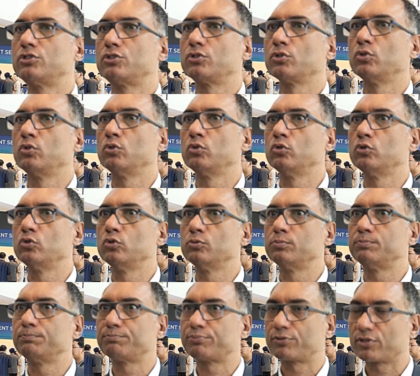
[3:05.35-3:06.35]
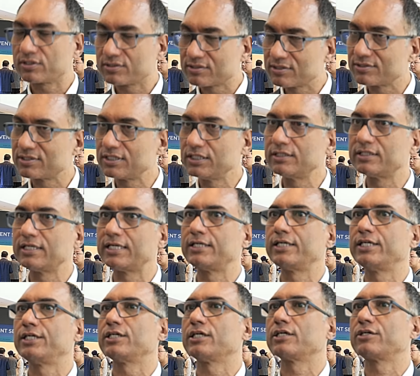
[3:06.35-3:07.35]
to processing that
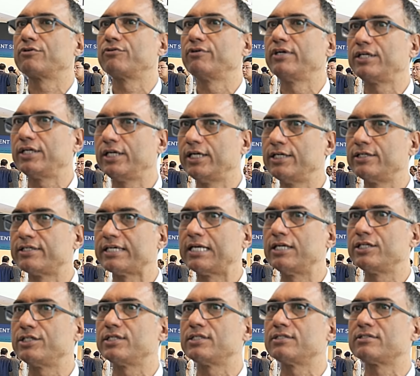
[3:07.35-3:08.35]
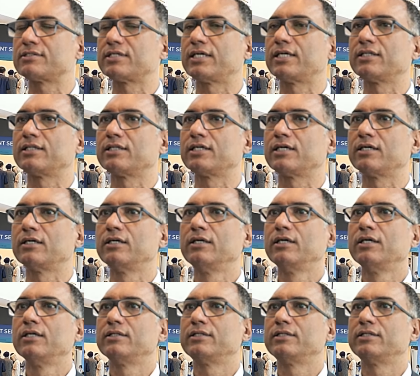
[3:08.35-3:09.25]
data, creating intelligence, and the